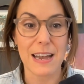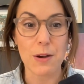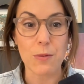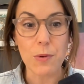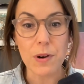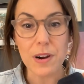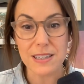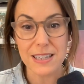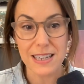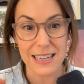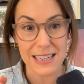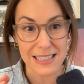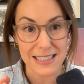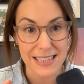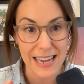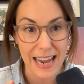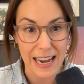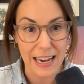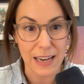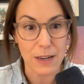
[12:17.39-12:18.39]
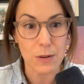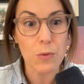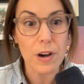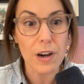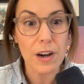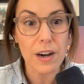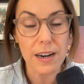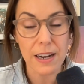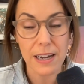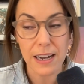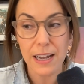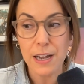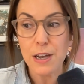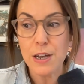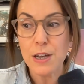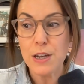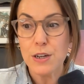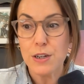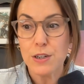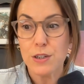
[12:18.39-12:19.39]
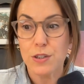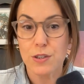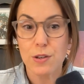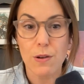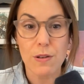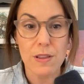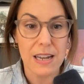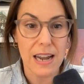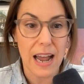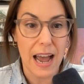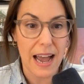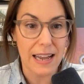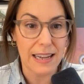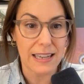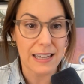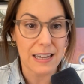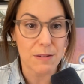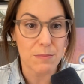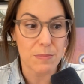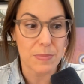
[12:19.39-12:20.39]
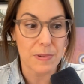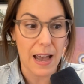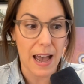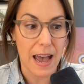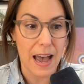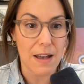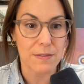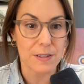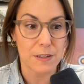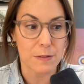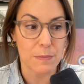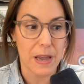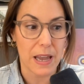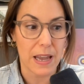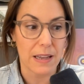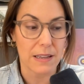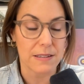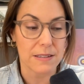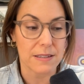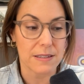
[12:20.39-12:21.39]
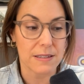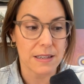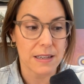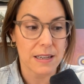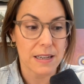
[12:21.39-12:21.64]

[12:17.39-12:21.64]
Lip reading: I work to contain work so that I can have space